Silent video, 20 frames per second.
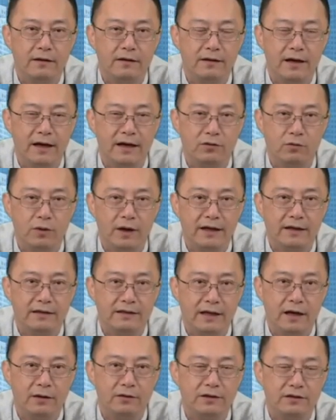That's why it's
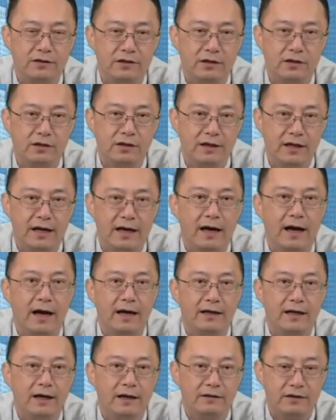now considered an
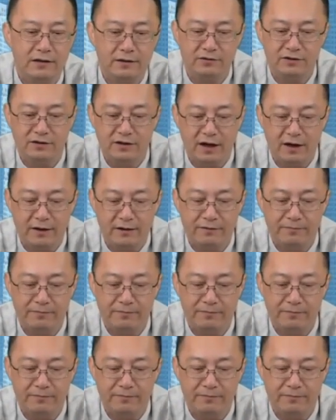AI concept stock.